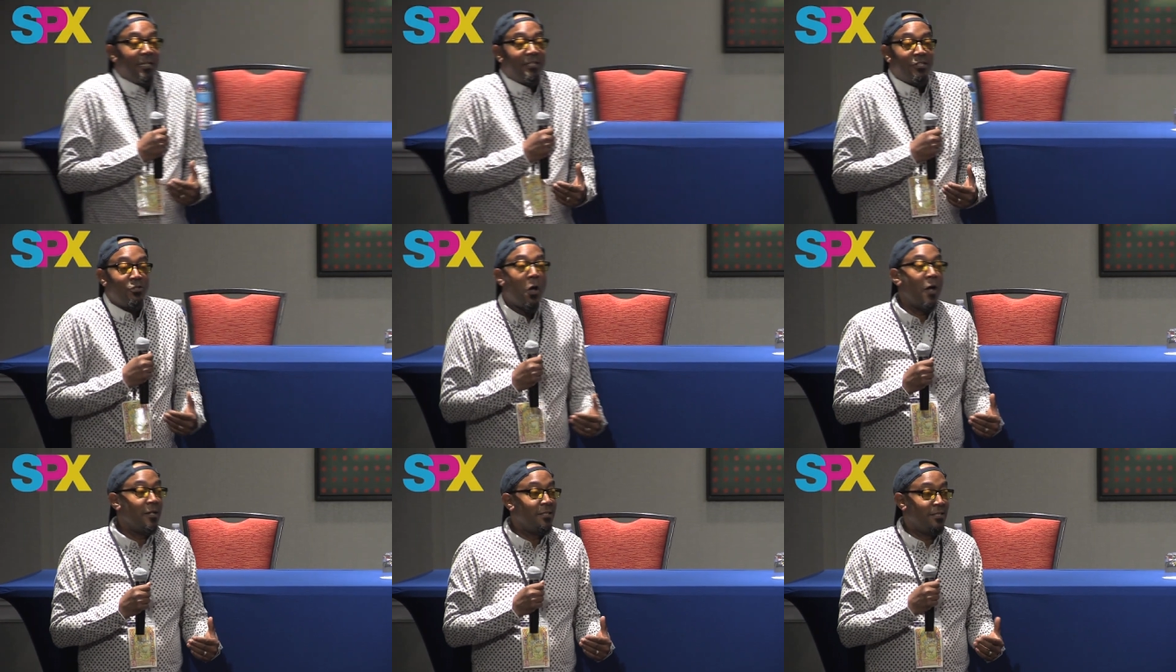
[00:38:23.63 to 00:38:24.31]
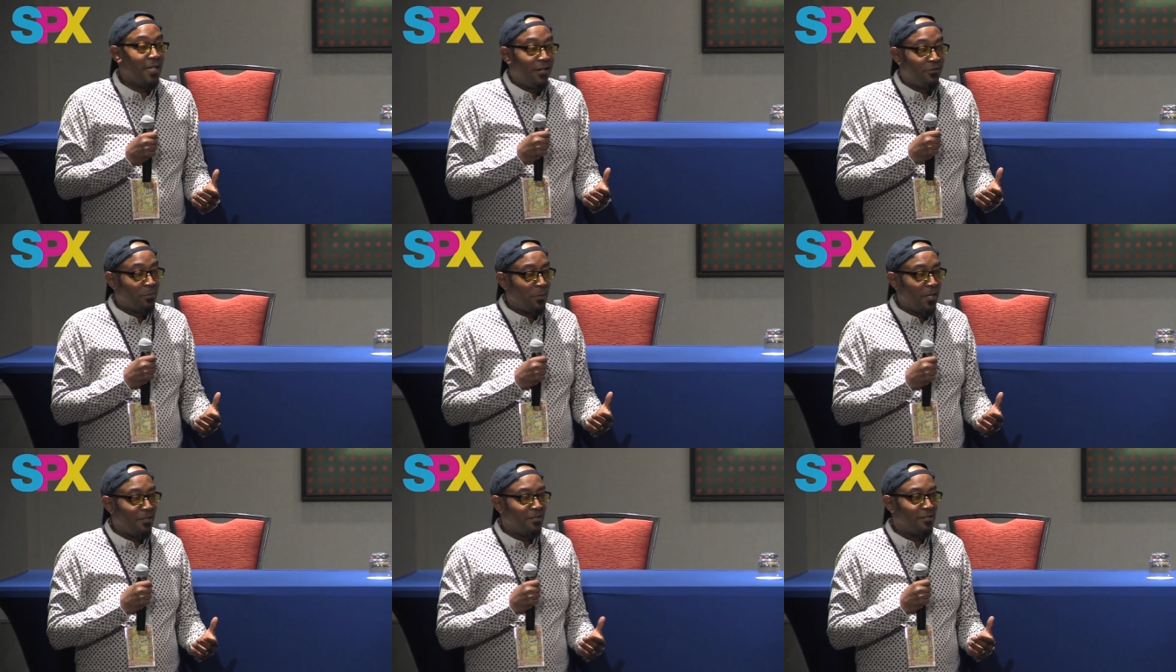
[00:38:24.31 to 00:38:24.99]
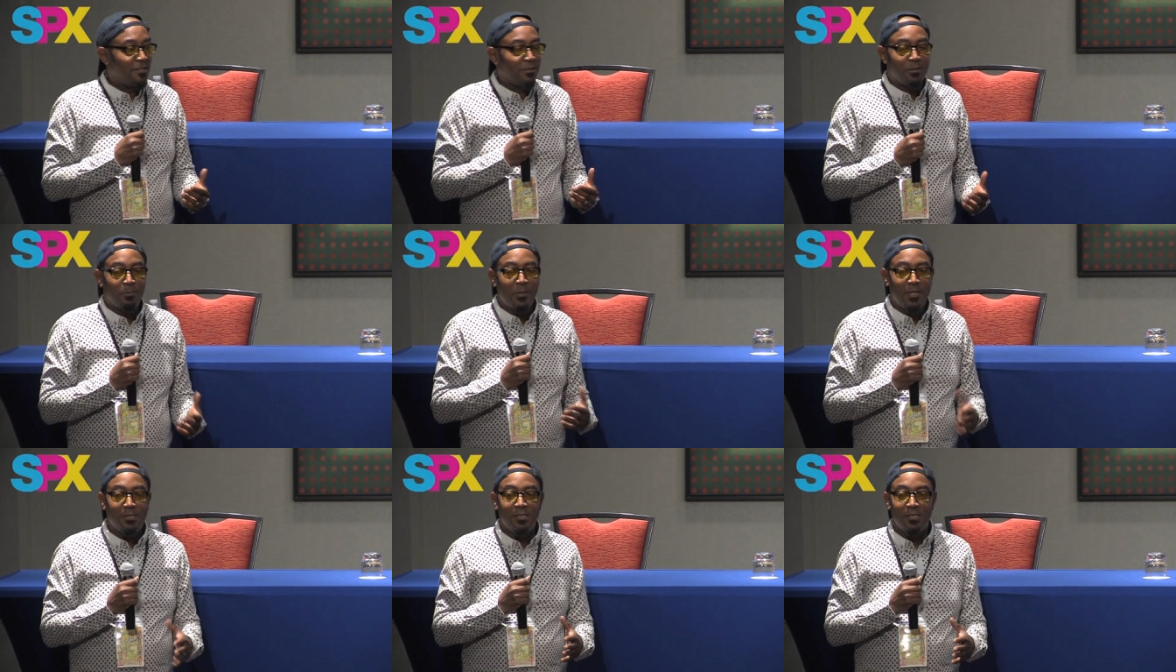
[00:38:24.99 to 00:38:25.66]
it's not a safe
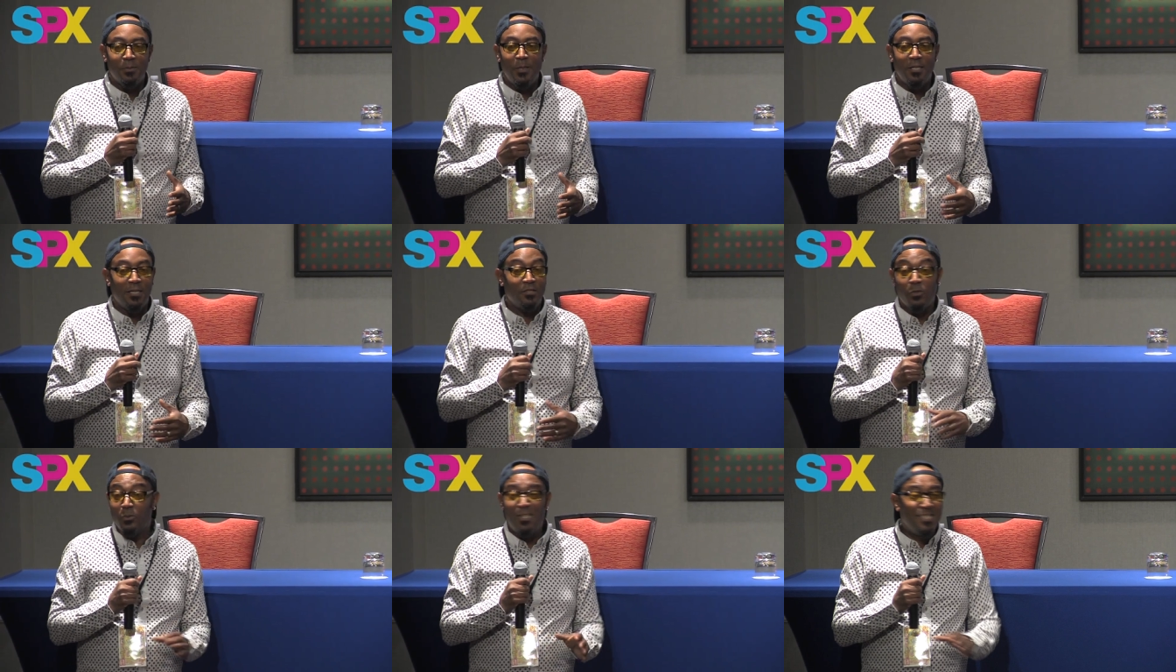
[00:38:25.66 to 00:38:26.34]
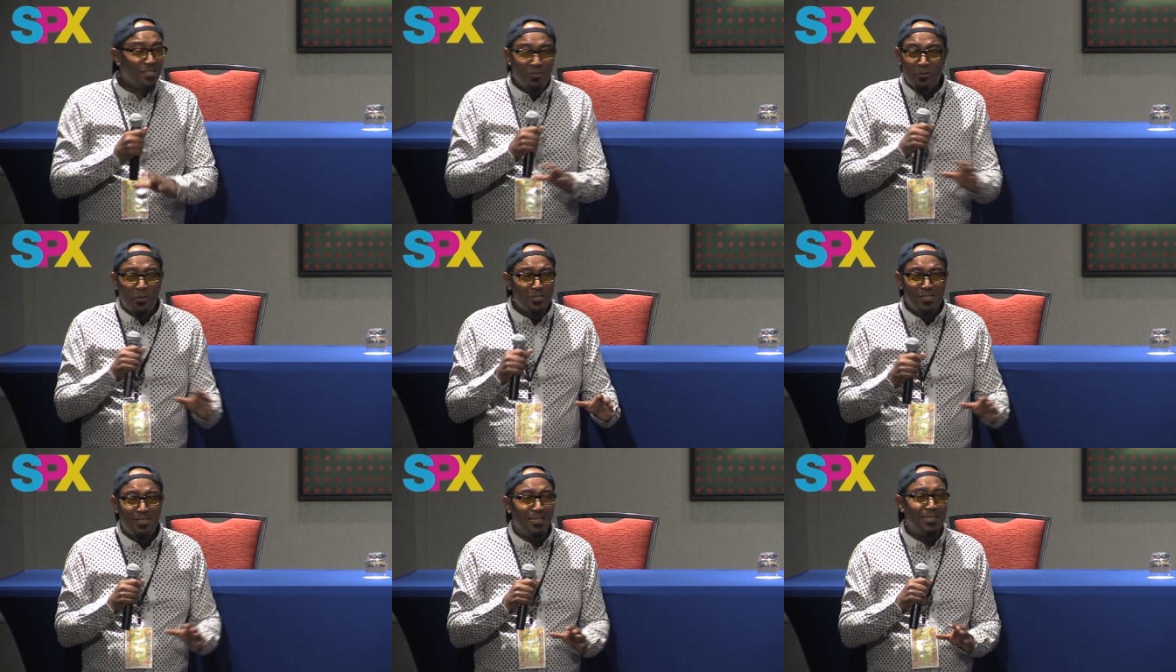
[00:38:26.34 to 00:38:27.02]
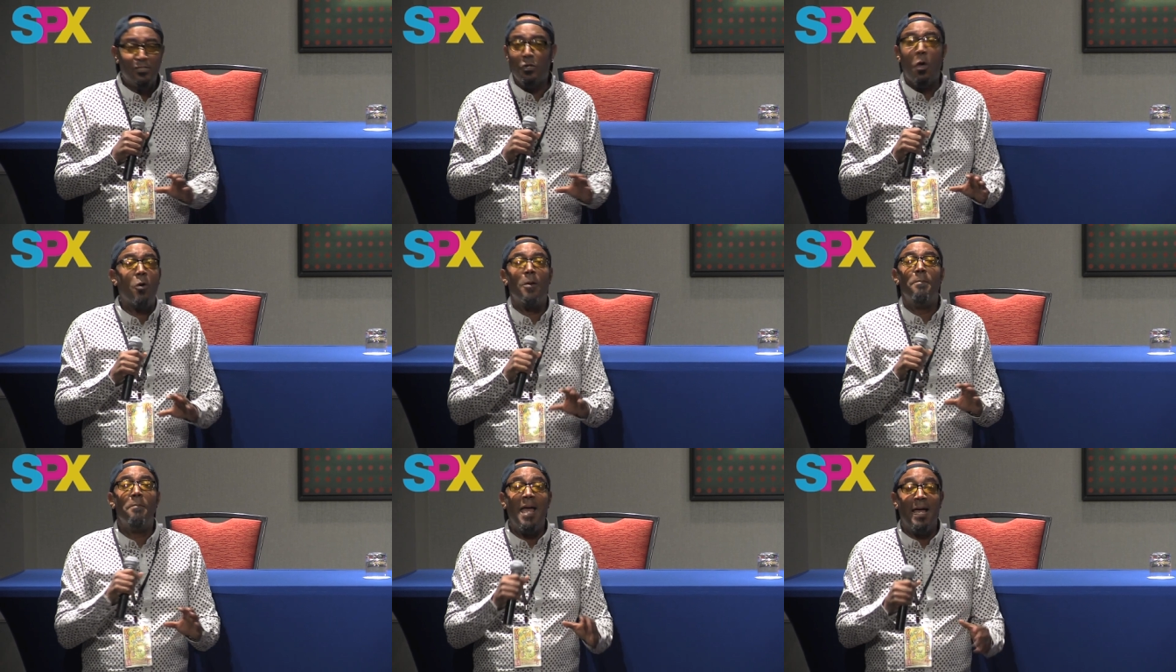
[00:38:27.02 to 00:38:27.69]
space to speak in. So these diversity things are
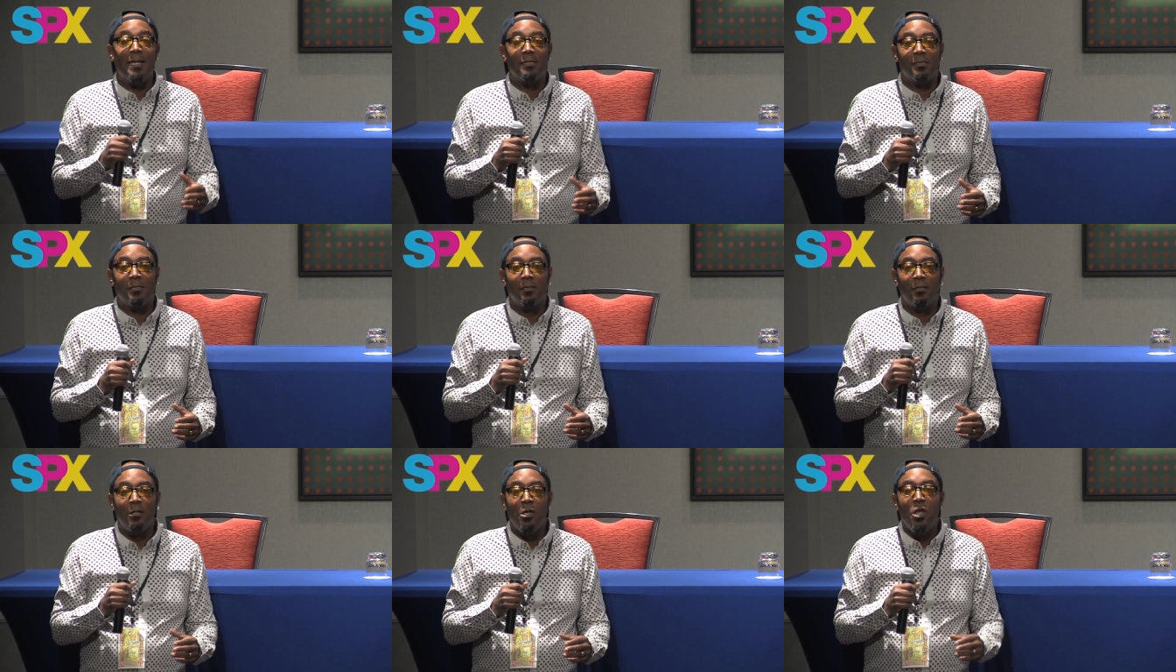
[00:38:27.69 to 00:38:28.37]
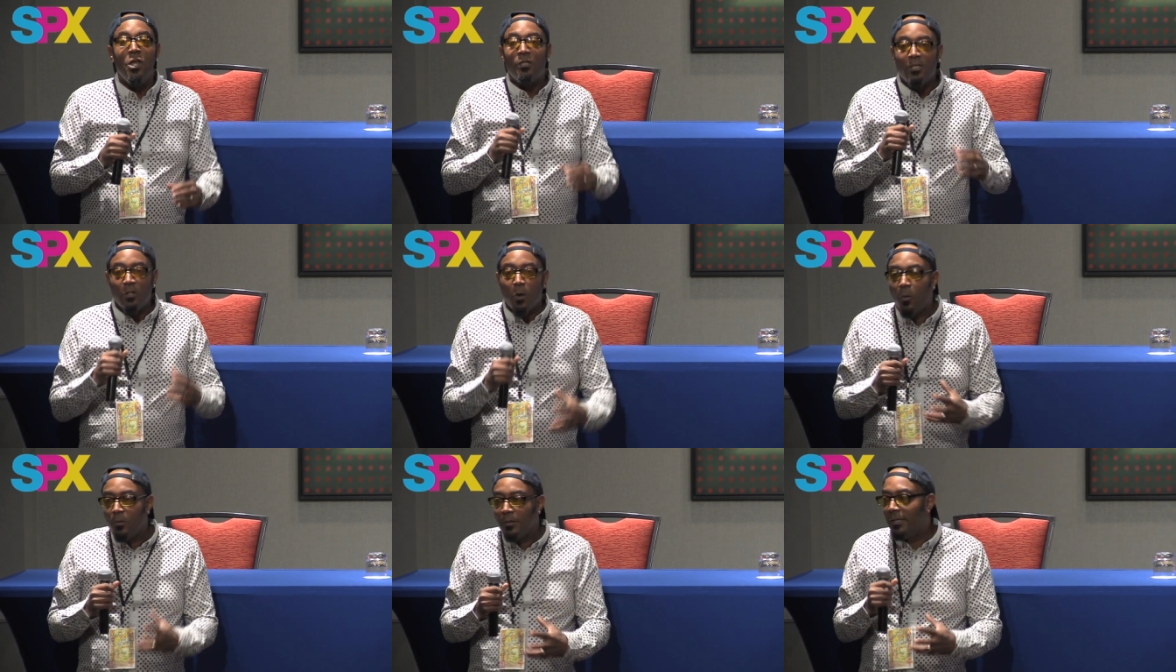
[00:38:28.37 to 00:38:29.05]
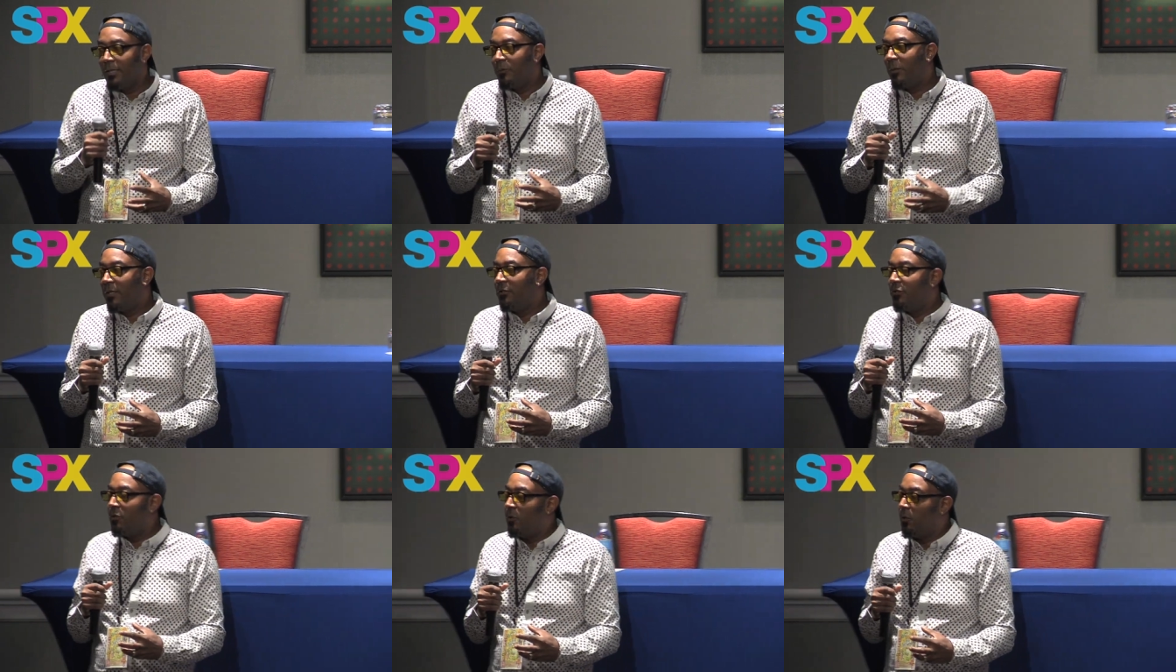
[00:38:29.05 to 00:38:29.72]
a mess. The only thing we
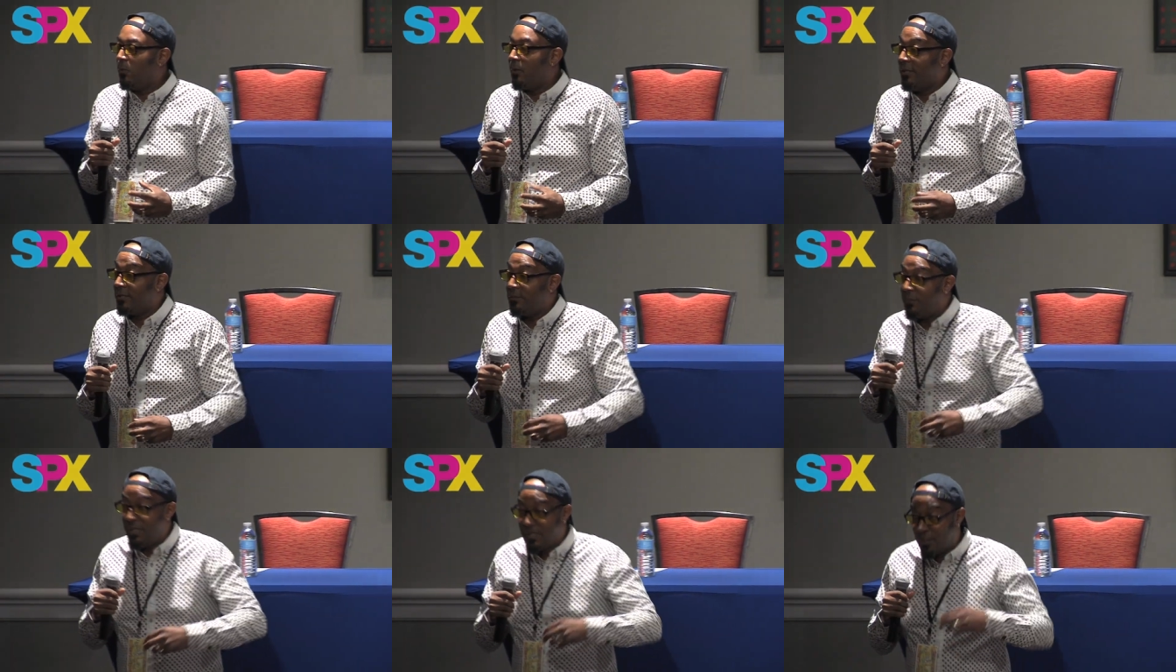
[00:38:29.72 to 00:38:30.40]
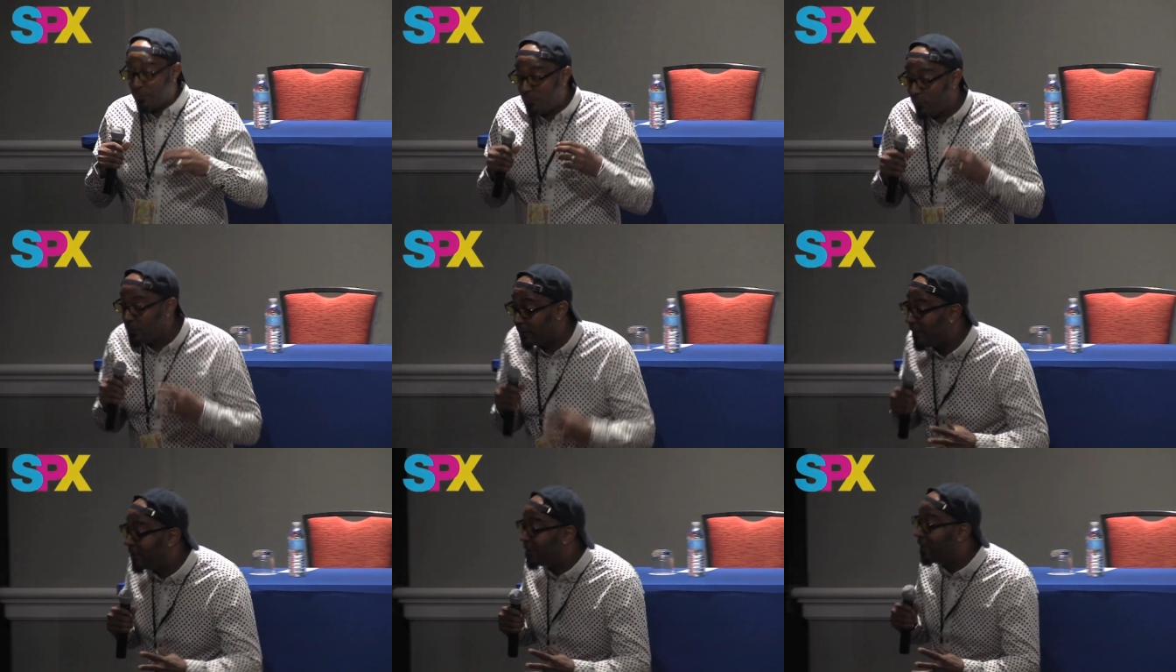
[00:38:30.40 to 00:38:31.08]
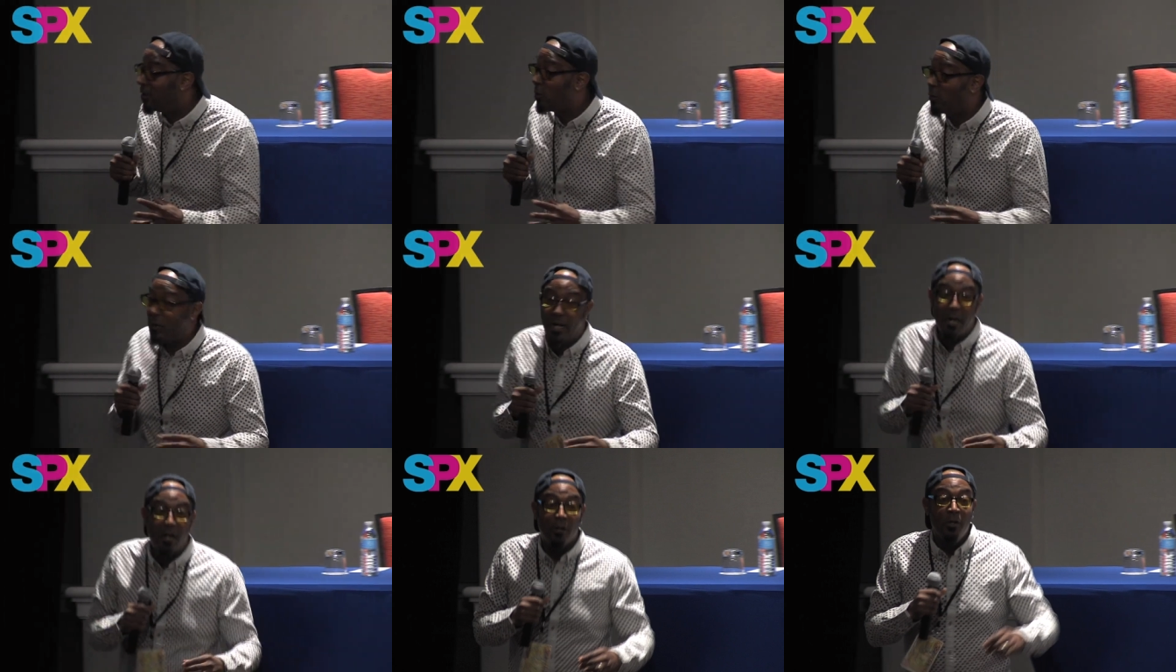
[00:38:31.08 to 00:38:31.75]
can do is be completely
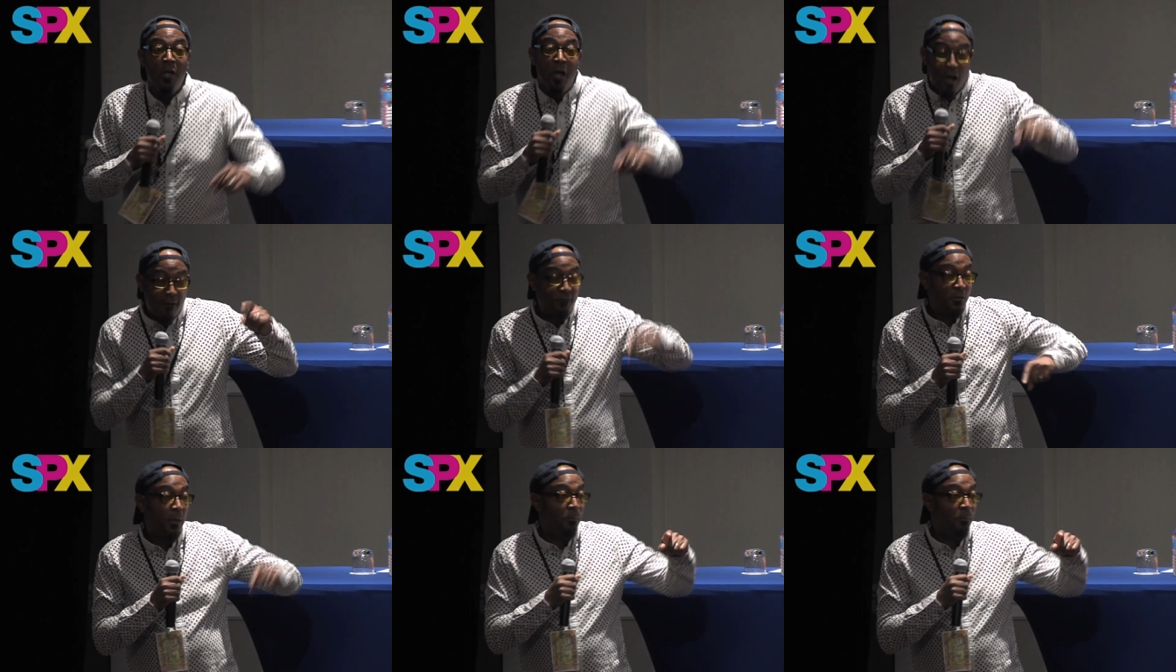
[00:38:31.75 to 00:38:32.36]
aware of the